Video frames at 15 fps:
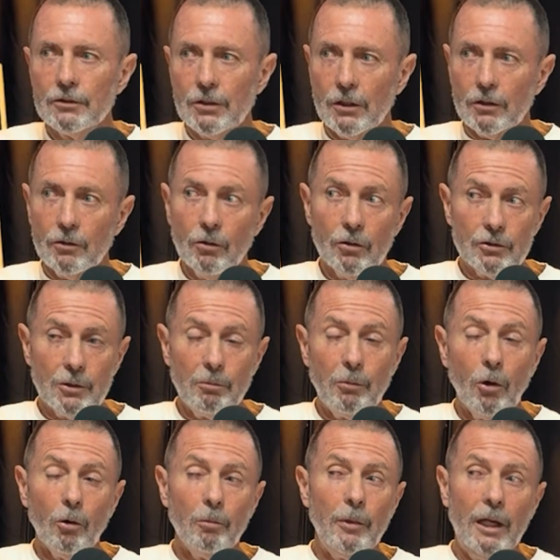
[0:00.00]
So it caused a
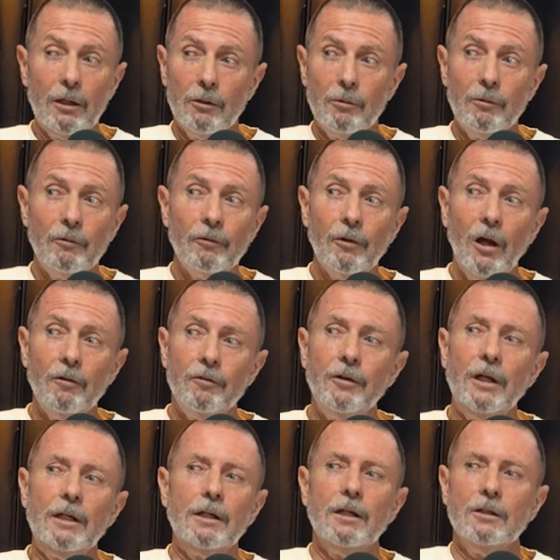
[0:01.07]
ball bearing
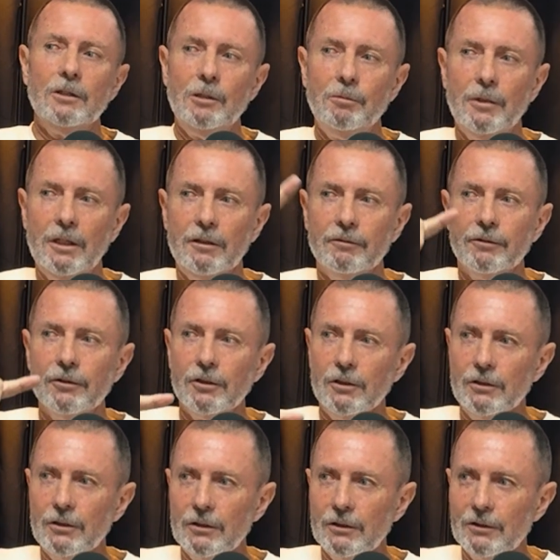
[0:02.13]
effect on your back foot.
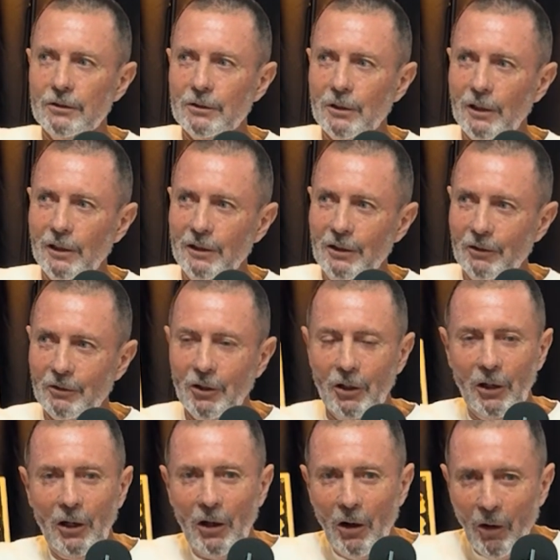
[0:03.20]
So you
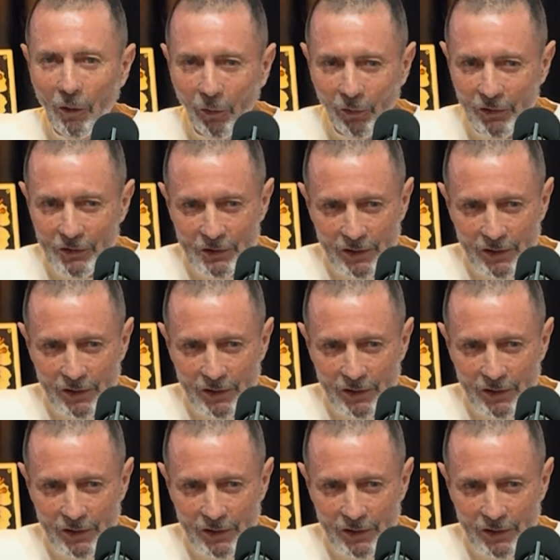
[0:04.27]
got all this